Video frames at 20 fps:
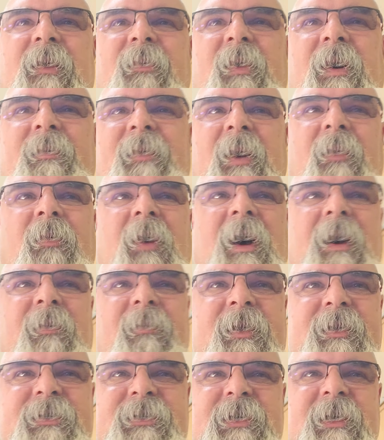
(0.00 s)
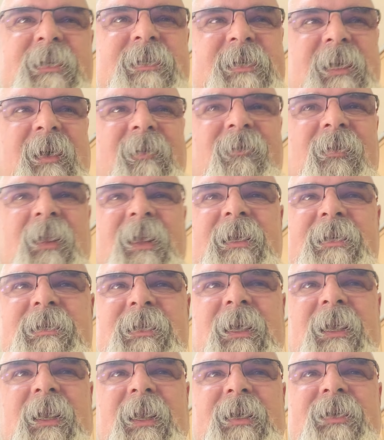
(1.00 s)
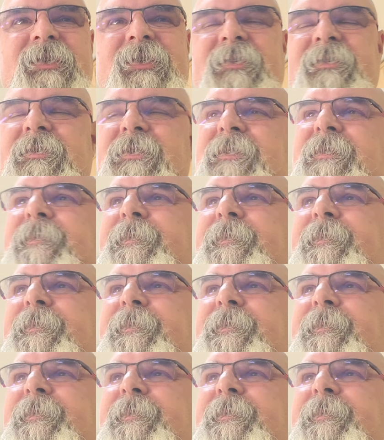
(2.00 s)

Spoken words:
what we want. We just have these little issues.